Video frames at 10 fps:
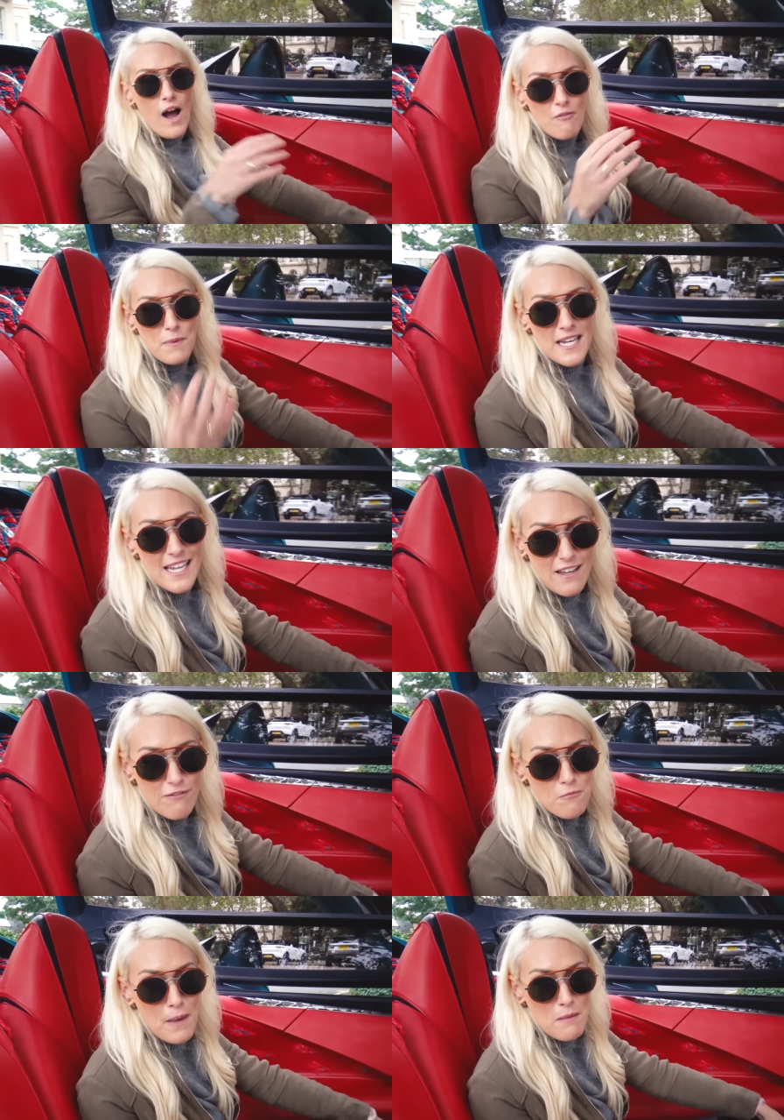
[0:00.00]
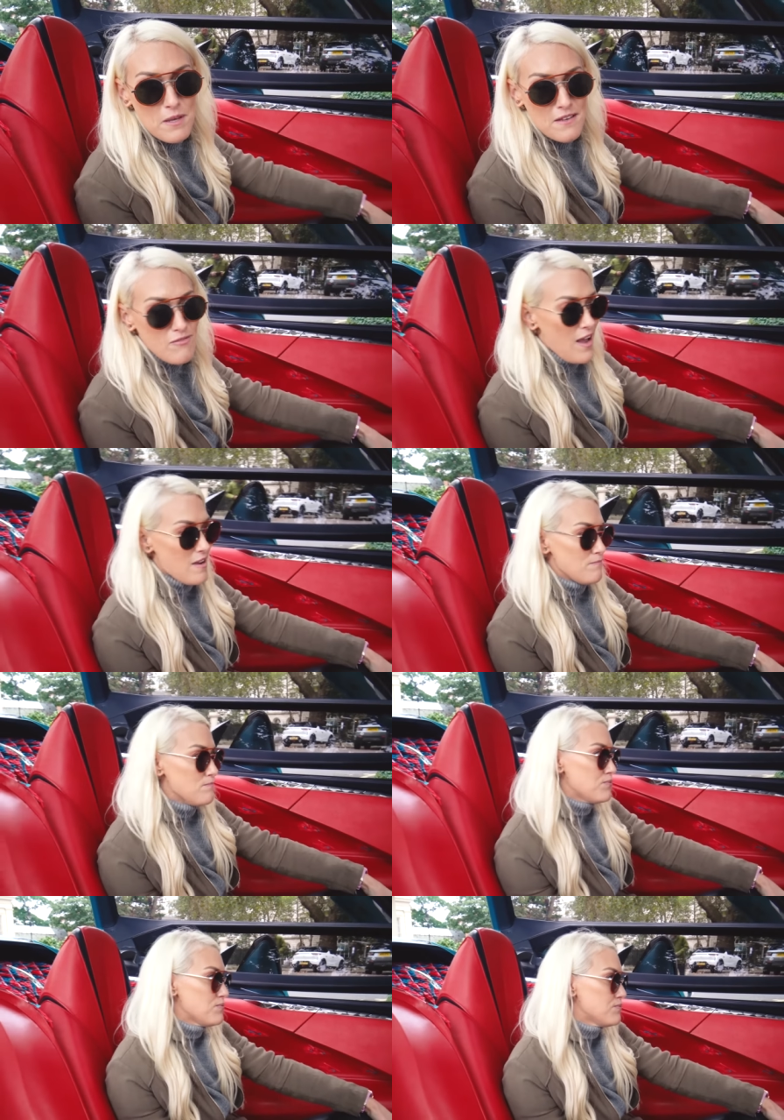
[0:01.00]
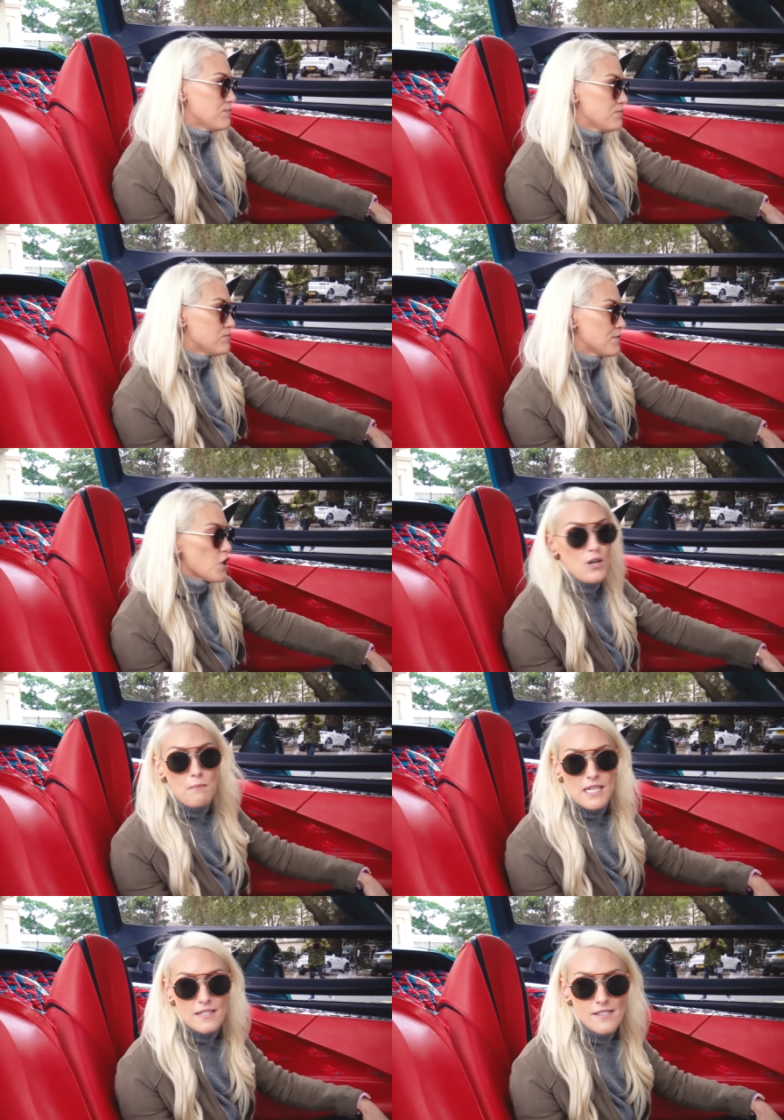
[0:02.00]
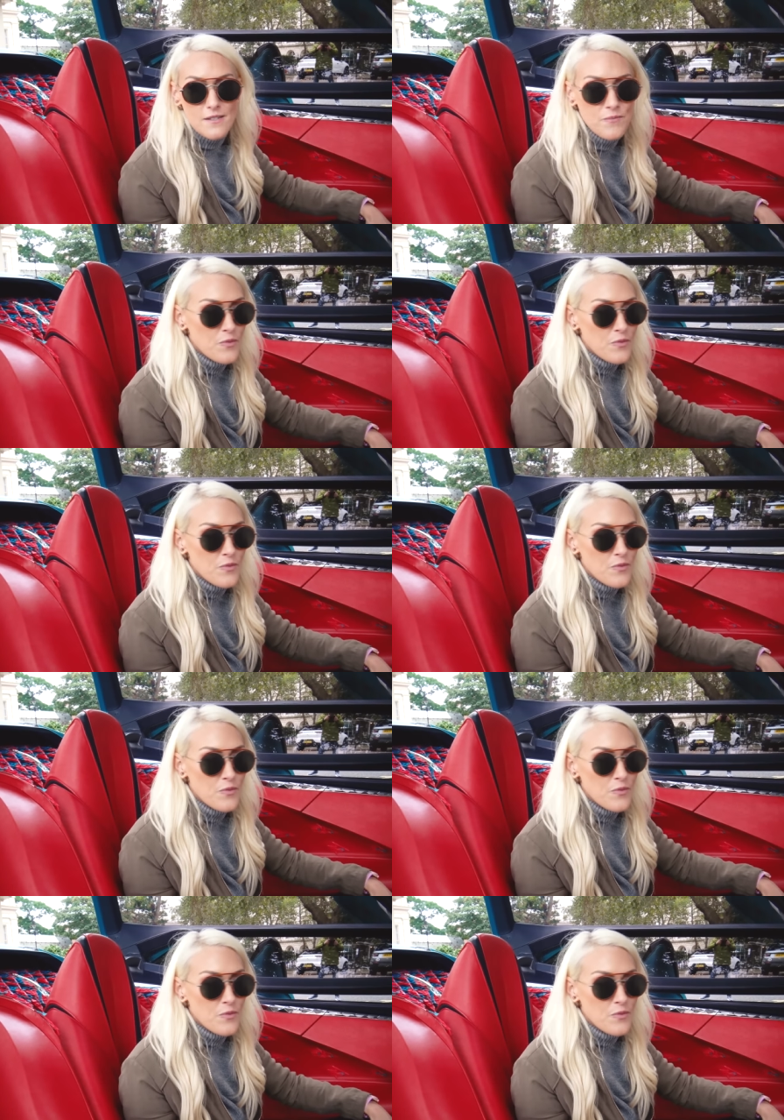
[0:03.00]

I've been here for maybe like 30 minutes.